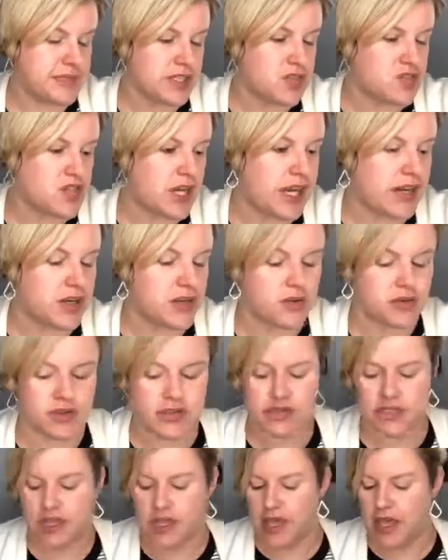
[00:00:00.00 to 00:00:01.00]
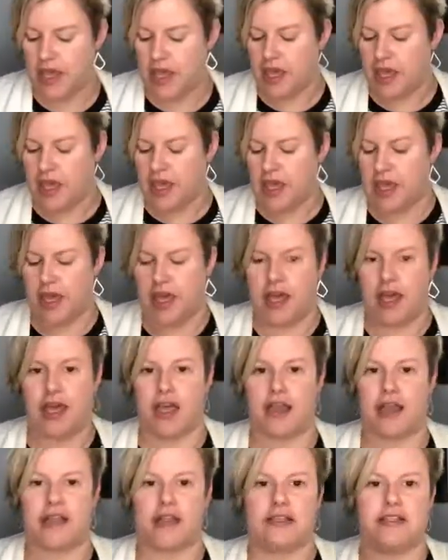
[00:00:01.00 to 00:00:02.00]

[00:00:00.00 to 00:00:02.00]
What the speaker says: shadows. And